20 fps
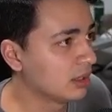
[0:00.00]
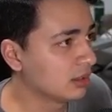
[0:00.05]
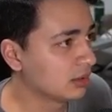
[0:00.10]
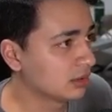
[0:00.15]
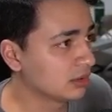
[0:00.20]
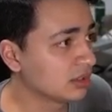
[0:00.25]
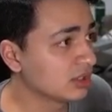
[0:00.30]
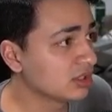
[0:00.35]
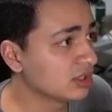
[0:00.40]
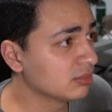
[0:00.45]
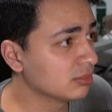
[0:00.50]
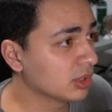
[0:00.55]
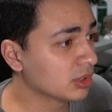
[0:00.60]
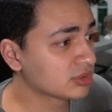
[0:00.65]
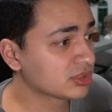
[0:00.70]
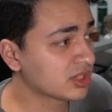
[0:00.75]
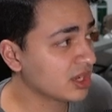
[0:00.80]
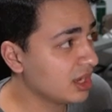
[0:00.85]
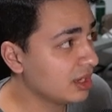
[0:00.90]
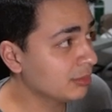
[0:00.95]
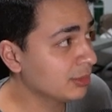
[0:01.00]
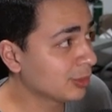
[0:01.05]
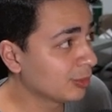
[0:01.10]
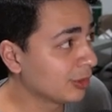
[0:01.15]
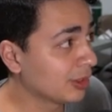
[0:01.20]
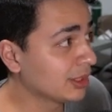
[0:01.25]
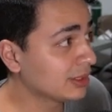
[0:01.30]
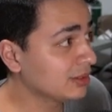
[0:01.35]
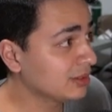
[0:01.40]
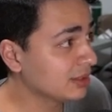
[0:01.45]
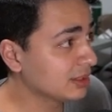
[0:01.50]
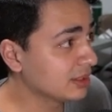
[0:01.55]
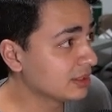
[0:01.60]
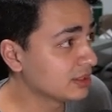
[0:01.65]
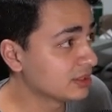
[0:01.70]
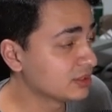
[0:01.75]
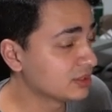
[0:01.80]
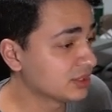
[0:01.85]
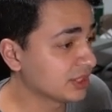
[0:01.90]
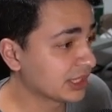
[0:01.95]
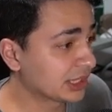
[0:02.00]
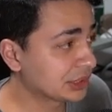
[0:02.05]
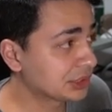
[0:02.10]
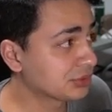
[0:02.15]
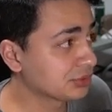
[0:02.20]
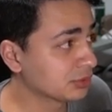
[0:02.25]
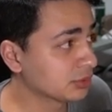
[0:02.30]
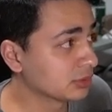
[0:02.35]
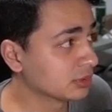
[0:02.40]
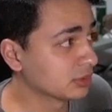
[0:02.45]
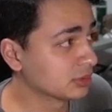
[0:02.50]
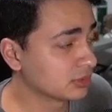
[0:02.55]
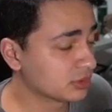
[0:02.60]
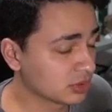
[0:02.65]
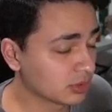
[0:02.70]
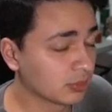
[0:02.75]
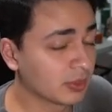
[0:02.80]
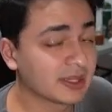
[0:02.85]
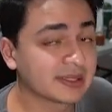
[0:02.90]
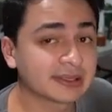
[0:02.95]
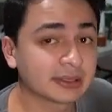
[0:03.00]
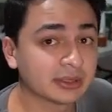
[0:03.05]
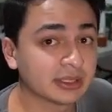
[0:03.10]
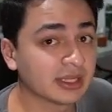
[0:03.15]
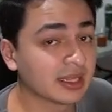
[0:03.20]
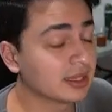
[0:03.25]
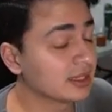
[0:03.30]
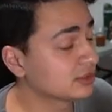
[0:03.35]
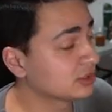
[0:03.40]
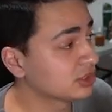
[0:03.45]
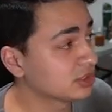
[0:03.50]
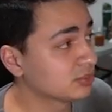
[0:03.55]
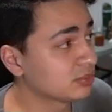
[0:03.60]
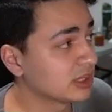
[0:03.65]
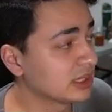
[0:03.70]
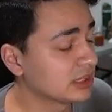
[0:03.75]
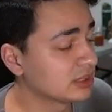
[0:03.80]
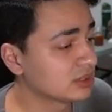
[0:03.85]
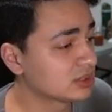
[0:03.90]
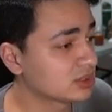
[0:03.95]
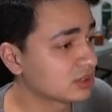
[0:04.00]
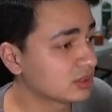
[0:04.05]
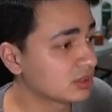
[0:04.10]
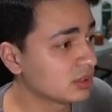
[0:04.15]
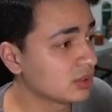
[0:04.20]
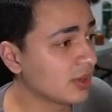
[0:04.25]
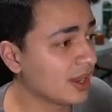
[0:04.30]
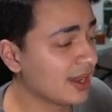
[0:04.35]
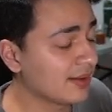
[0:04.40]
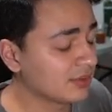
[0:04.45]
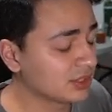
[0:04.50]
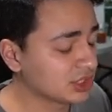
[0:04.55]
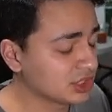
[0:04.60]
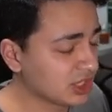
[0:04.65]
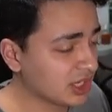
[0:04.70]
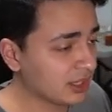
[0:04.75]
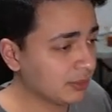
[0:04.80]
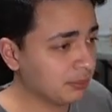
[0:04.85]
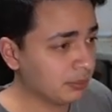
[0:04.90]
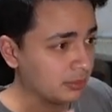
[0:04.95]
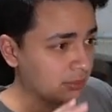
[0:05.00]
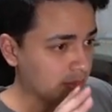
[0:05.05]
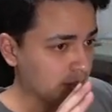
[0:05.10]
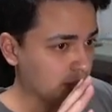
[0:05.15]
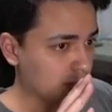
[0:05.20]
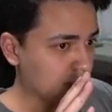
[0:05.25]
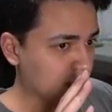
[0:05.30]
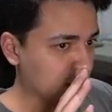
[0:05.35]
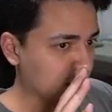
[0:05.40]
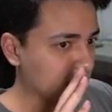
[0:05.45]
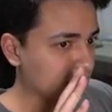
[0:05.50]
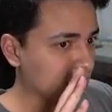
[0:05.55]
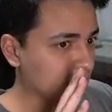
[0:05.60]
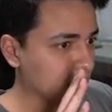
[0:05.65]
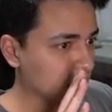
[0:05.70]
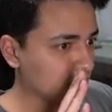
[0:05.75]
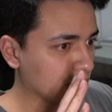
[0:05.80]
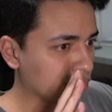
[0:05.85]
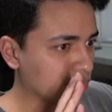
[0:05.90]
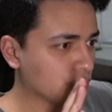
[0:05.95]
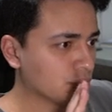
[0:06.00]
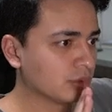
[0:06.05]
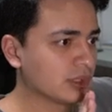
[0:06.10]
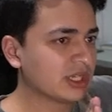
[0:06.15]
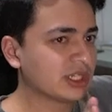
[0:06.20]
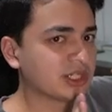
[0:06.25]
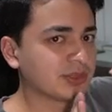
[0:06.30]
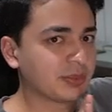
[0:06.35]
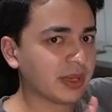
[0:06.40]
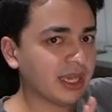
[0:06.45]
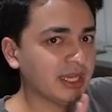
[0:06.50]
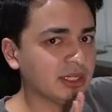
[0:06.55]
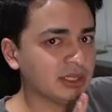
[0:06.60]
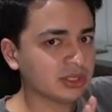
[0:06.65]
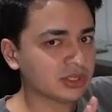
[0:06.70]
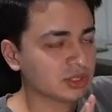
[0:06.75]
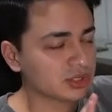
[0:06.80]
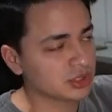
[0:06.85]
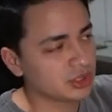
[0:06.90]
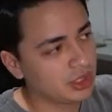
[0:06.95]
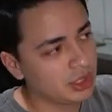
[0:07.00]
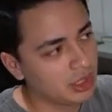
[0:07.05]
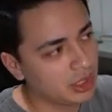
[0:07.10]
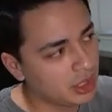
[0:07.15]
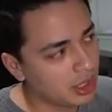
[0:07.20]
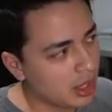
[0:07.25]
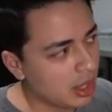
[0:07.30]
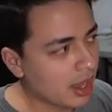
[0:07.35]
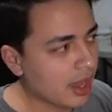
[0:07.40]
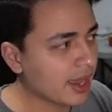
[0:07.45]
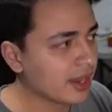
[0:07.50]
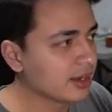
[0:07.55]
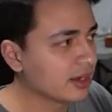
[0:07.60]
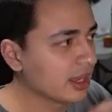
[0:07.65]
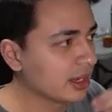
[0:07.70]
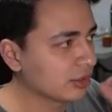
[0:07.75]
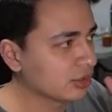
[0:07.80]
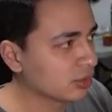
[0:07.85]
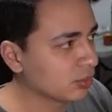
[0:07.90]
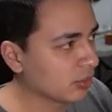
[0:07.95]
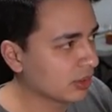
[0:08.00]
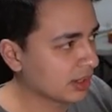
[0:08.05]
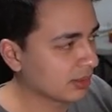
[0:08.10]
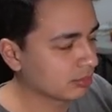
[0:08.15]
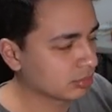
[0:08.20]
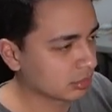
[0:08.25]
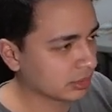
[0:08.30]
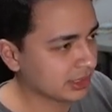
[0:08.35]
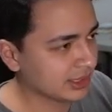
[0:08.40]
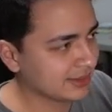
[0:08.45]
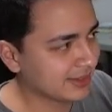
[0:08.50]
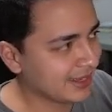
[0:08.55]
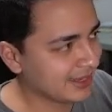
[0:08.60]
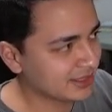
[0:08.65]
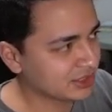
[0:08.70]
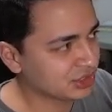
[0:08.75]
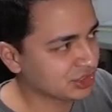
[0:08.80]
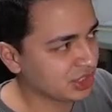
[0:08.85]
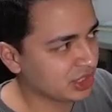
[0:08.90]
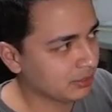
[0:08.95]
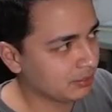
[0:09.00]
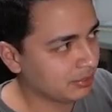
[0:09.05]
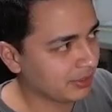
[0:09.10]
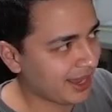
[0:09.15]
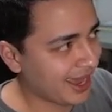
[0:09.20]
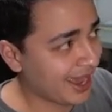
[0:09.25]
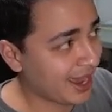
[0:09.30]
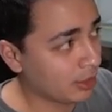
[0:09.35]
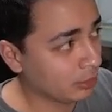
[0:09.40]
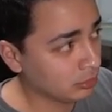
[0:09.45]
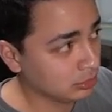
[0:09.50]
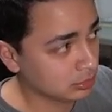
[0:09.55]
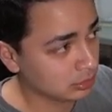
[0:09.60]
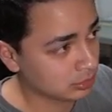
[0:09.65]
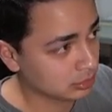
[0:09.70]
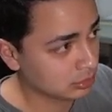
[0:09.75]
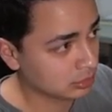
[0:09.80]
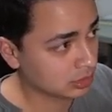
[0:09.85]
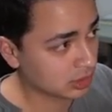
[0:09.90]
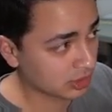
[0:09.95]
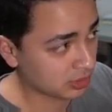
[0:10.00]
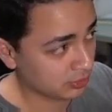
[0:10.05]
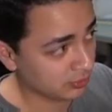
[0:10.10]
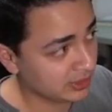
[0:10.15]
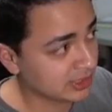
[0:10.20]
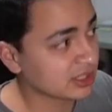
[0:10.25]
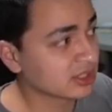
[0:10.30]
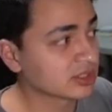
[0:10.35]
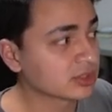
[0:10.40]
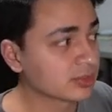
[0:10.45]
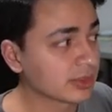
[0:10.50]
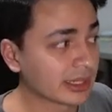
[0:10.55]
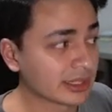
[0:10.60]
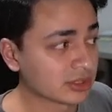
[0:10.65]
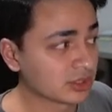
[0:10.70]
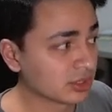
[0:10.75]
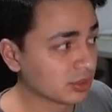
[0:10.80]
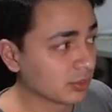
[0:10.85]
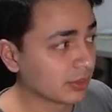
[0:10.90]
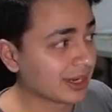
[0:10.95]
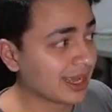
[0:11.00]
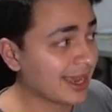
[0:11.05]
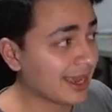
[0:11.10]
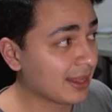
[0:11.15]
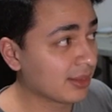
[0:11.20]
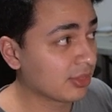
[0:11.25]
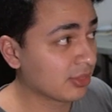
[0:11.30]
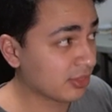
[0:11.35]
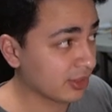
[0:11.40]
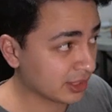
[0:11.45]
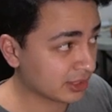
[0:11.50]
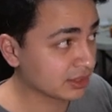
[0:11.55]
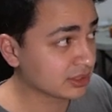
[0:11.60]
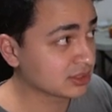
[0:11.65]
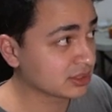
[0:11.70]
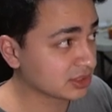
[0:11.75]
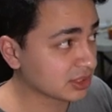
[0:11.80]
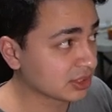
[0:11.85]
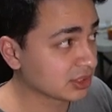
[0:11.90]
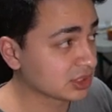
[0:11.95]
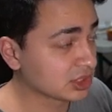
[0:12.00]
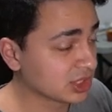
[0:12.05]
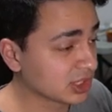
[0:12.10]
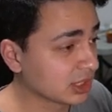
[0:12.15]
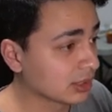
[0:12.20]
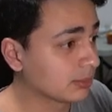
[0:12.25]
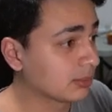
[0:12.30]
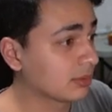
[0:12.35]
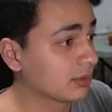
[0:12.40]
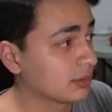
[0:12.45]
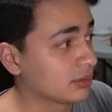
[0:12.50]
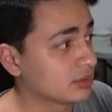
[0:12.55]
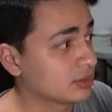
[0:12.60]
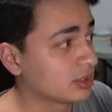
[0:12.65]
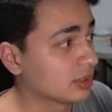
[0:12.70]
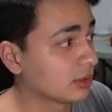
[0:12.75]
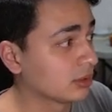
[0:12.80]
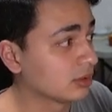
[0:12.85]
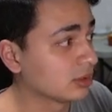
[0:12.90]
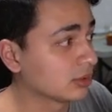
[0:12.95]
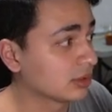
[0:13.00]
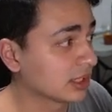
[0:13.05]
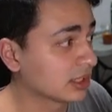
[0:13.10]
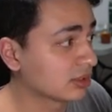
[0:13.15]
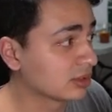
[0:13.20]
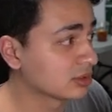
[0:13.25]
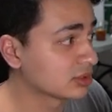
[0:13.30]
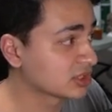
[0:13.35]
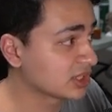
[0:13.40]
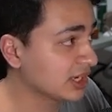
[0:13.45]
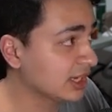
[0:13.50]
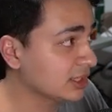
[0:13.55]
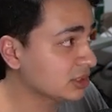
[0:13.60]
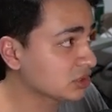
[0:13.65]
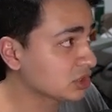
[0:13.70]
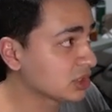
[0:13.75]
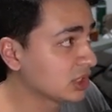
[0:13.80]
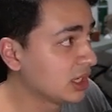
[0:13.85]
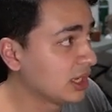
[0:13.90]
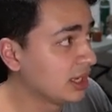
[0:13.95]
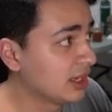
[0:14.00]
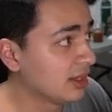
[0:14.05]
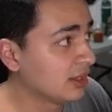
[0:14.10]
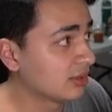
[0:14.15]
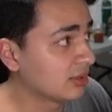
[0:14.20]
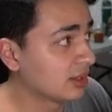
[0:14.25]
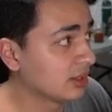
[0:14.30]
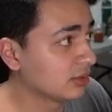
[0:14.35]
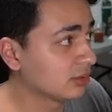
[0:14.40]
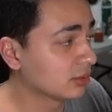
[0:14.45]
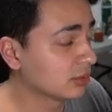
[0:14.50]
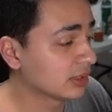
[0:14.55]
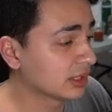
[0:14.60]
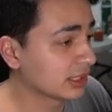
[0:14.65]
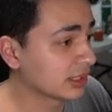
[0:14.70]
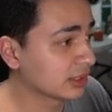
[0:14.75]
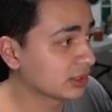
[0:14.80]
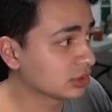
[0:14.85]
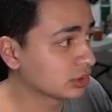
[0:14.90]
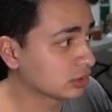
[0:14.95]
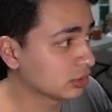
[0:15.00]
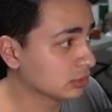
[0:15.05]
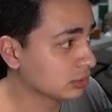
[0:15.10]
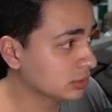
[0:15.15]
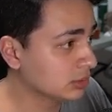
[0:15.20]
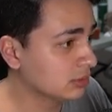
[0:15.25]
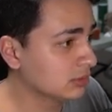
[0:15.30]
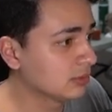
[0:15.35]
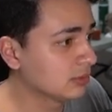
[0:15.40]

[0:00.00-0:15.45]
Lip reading: The most common one is extrude. So basically, that just means you have a shape in 2D space, and now you want to bring that shape out to 3D space. You want to add thickness to the shape. So you click your sketch, then you click extrude,